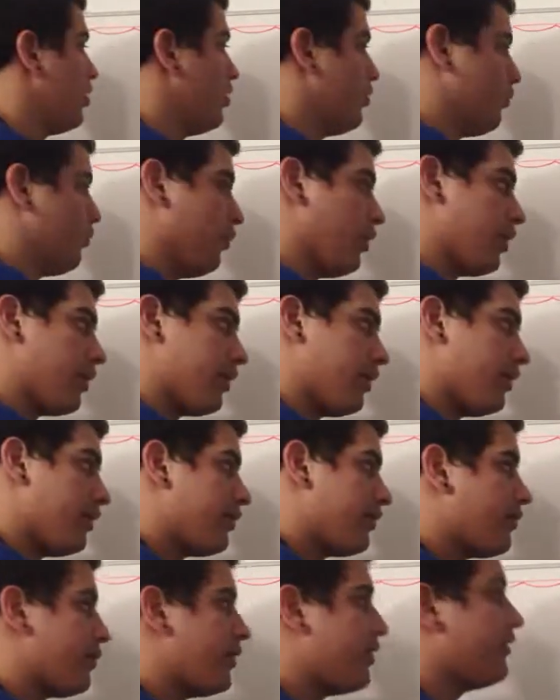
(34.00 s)
What are those
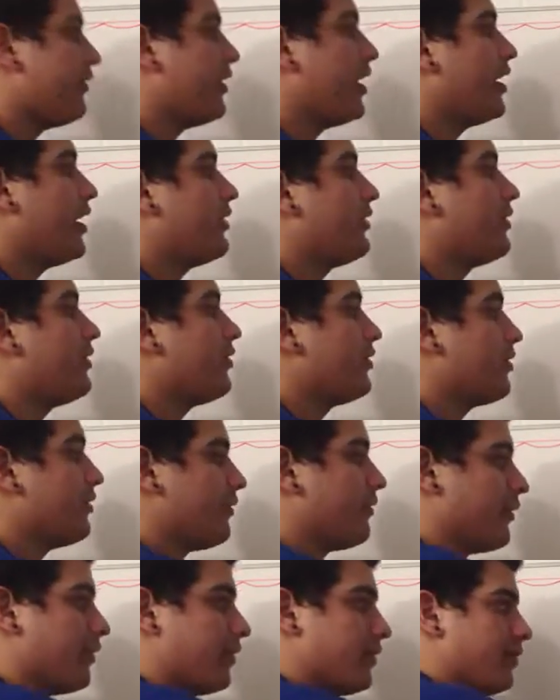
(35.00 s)
3 phases? The
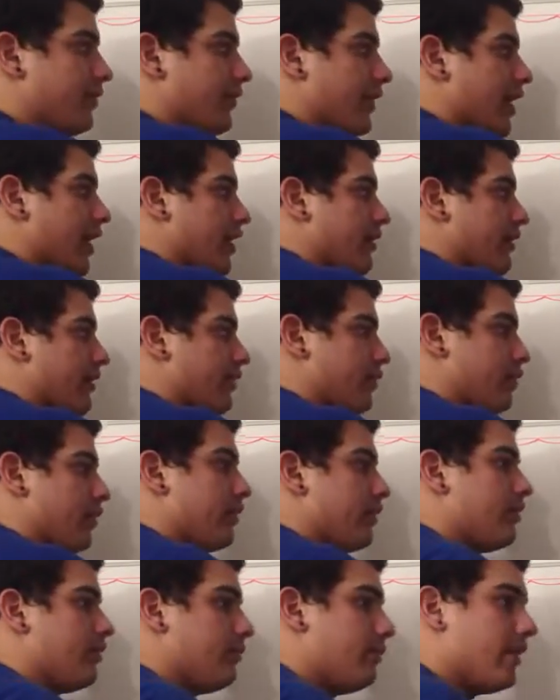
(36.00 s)
first phase is
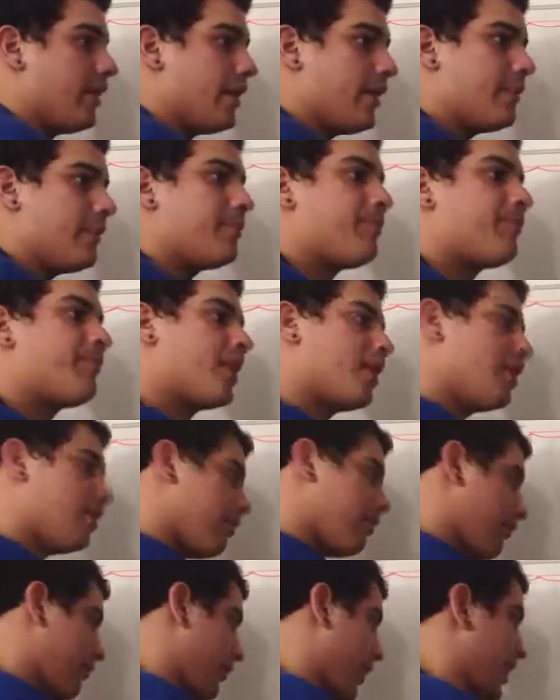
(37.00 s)
going to be
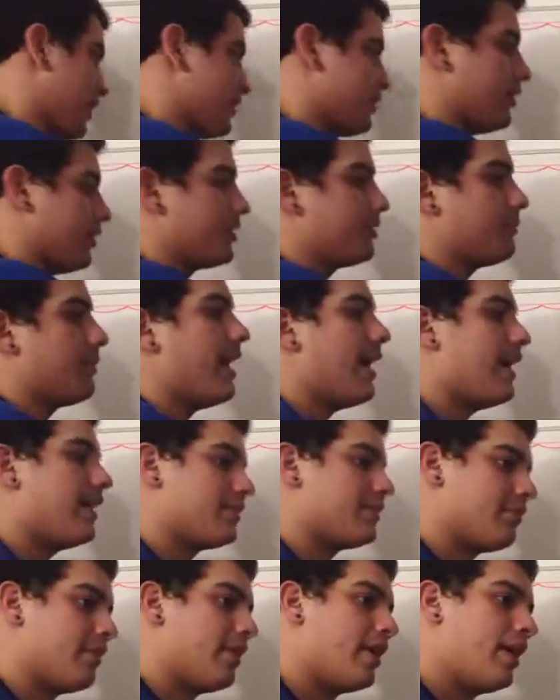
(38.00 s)
vascular spasm.